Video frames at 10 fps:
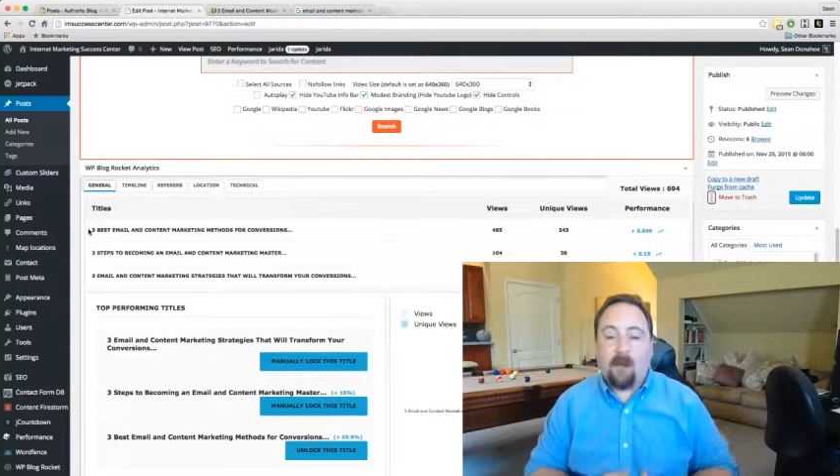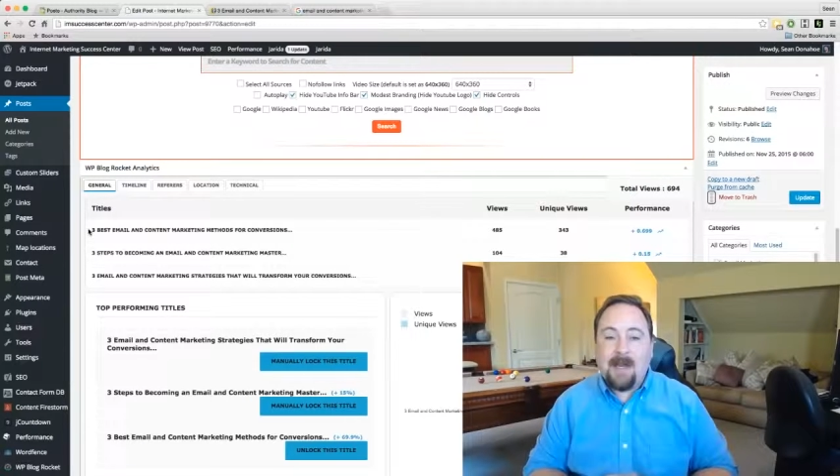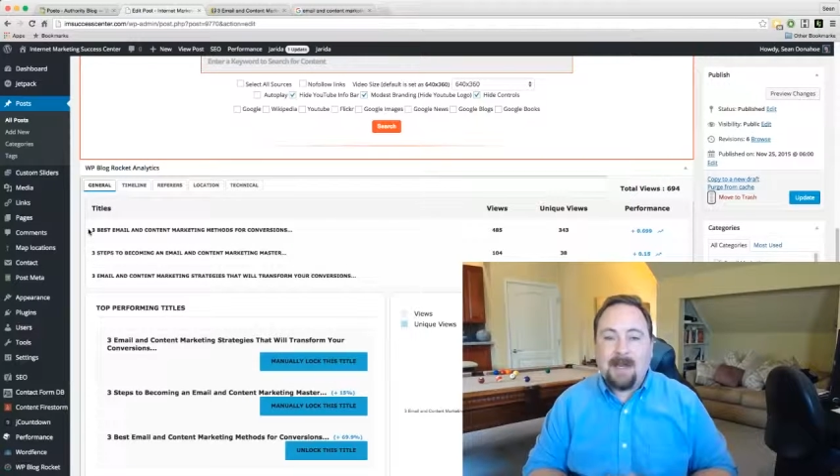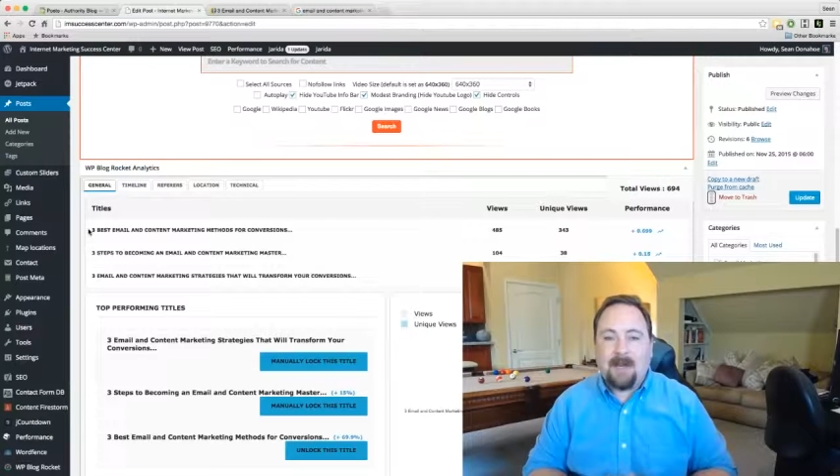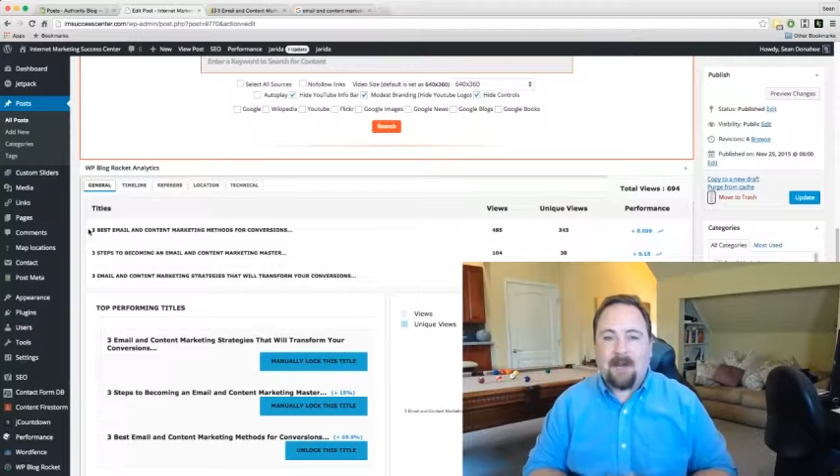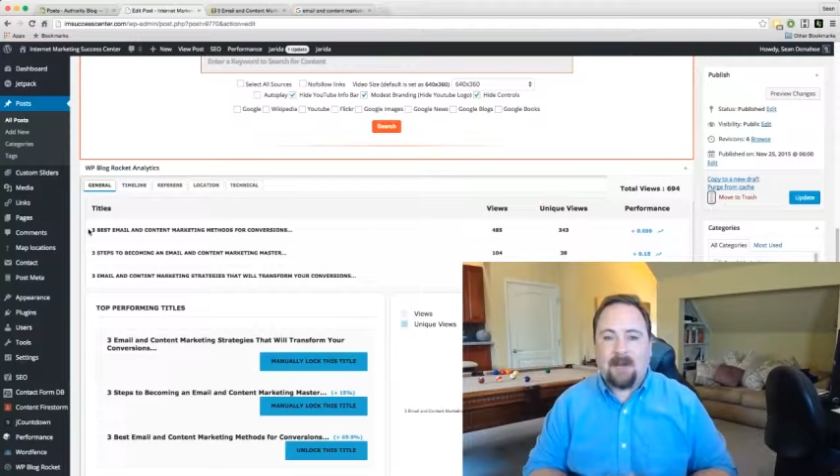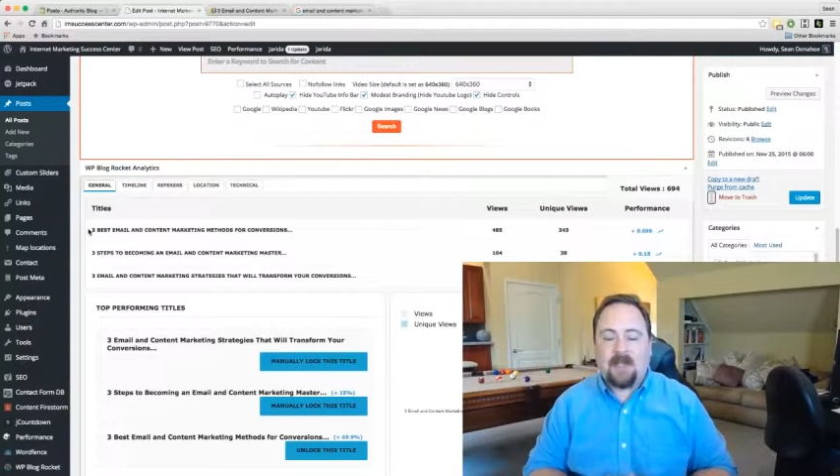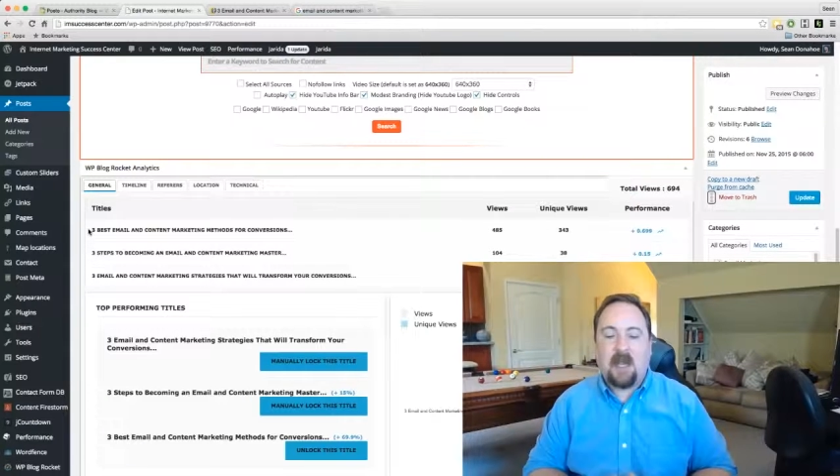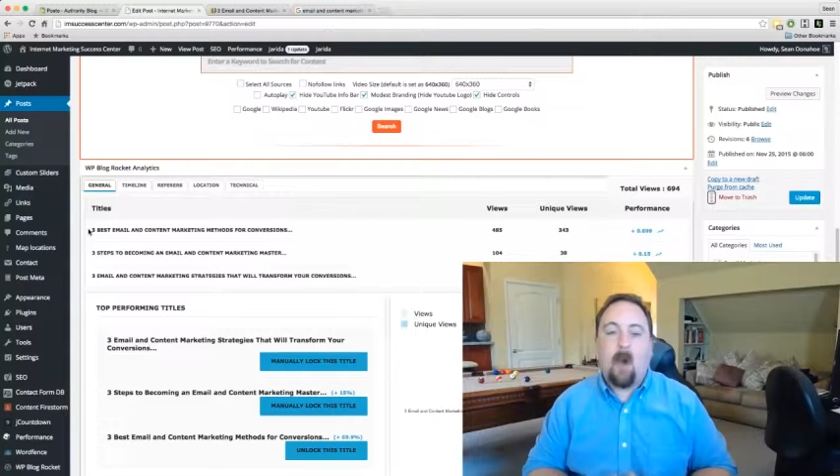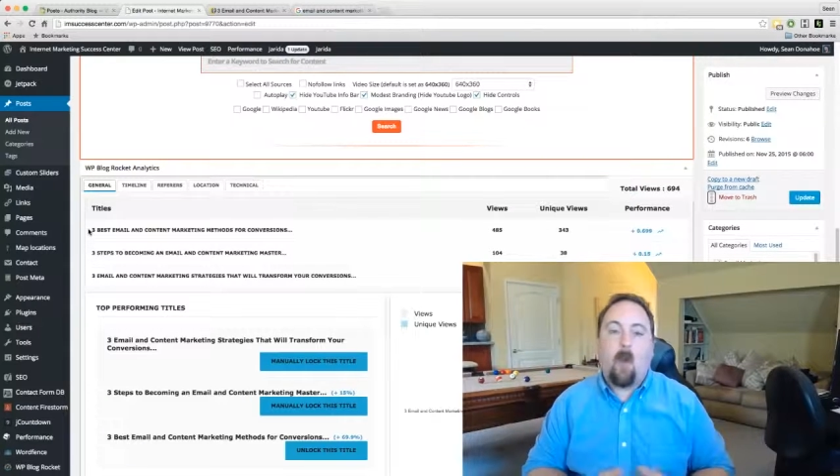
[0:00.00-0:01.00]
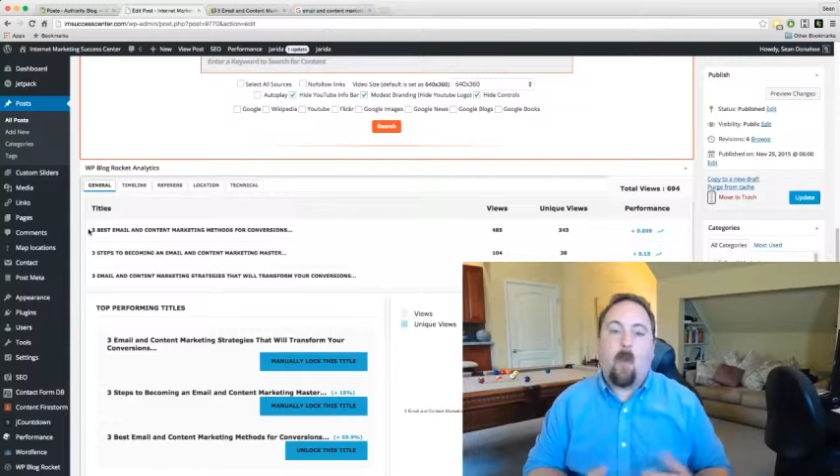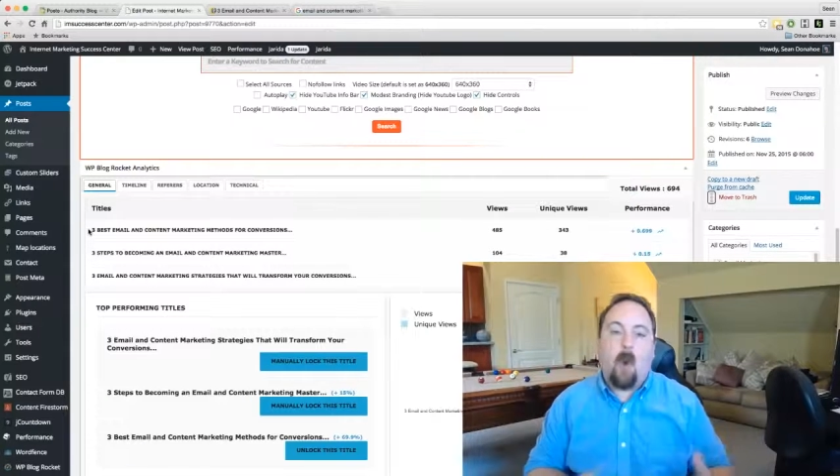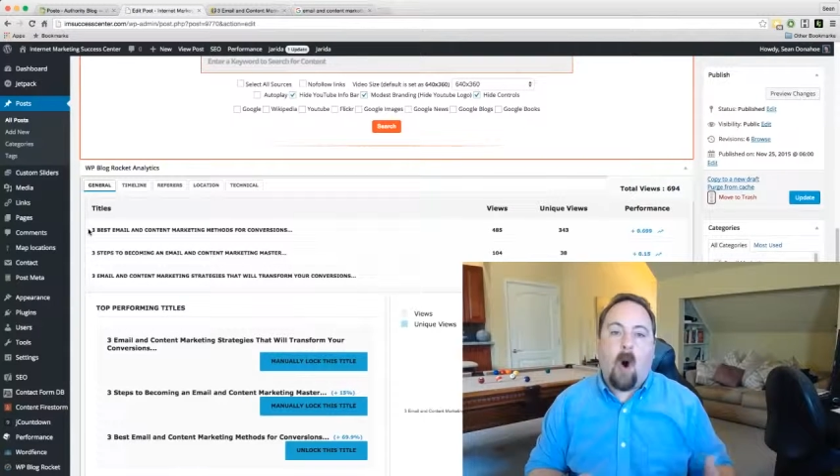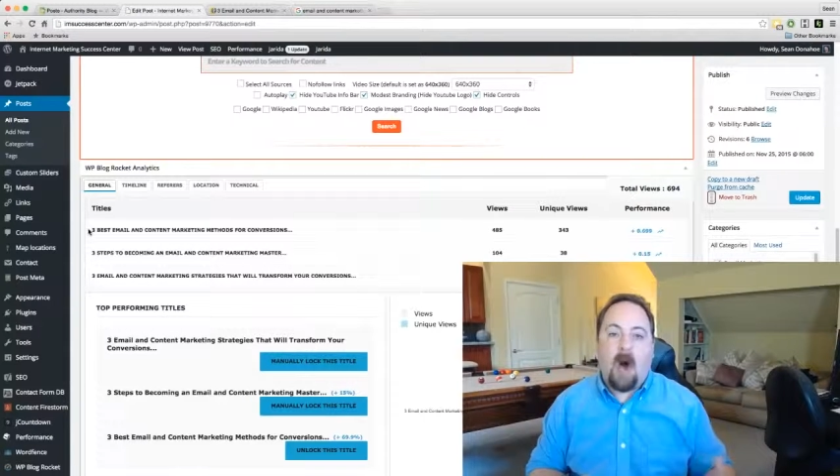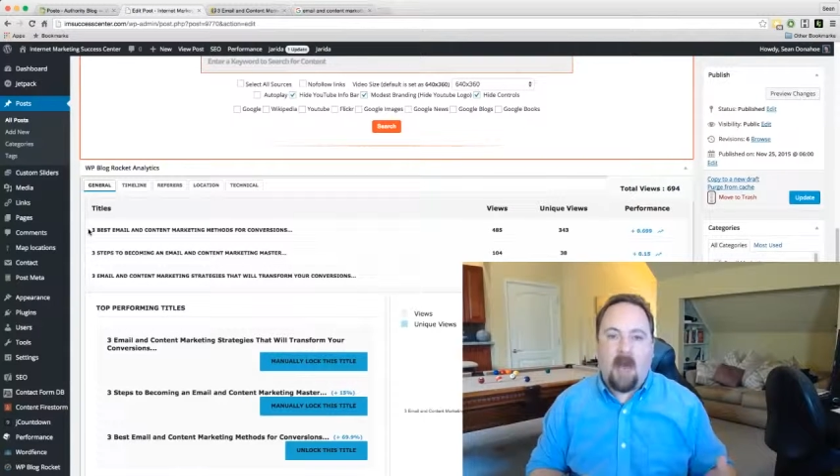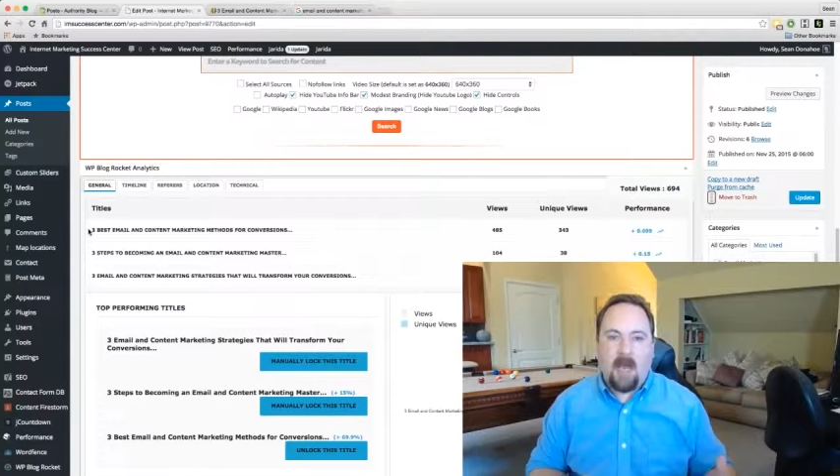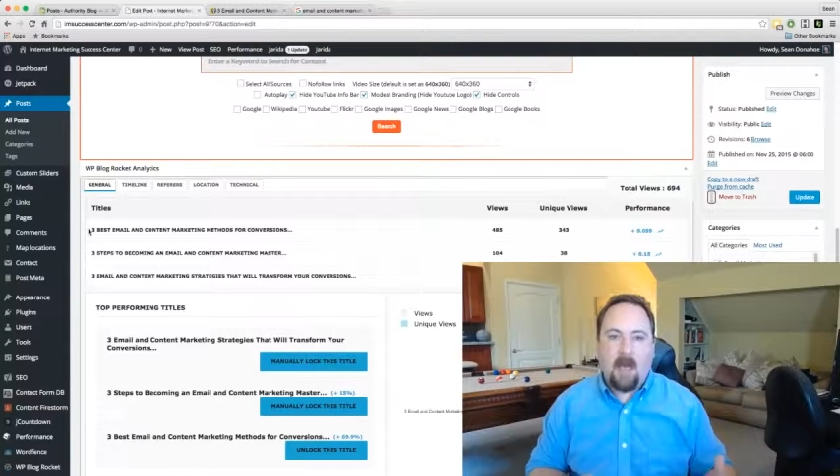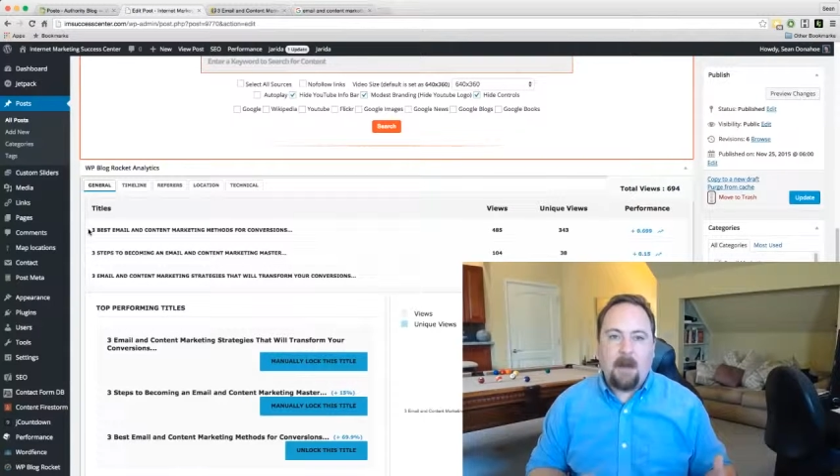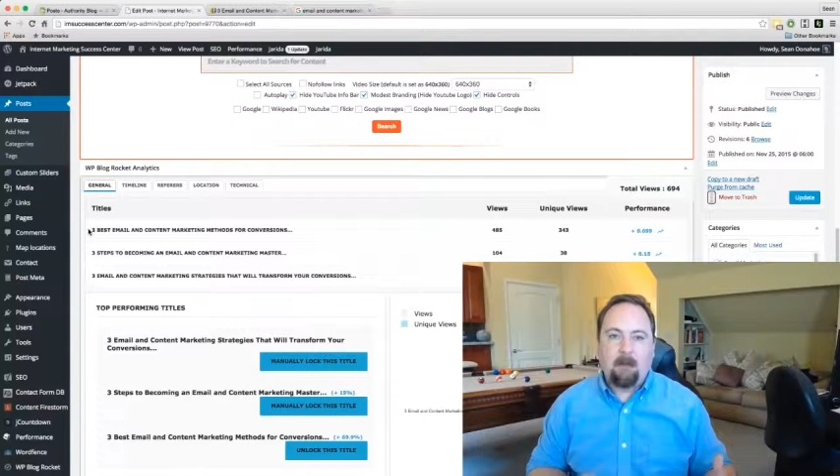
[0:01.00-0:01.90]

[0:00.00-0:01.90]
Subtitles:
reasons why,